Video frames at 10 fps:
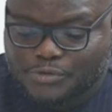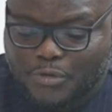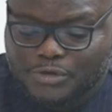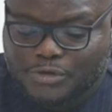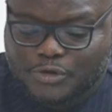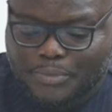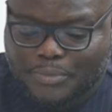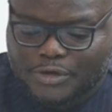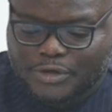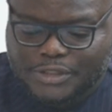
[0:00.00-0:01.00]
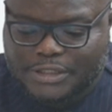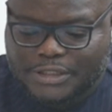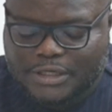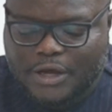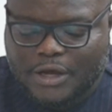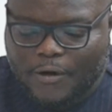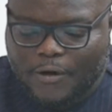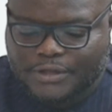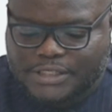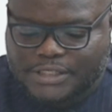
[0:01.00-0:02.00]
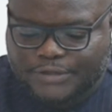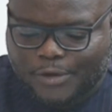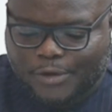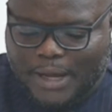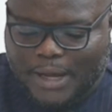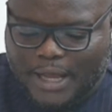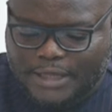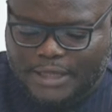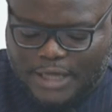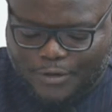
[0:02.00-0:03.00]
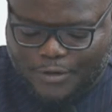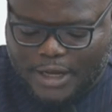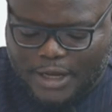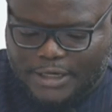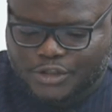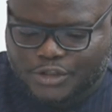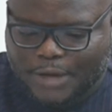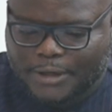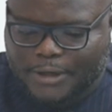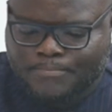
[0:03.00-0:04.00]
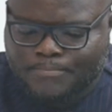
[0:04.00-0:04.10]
We want to sweep majority of the seats from Alhaji Haruna in Ashaiman.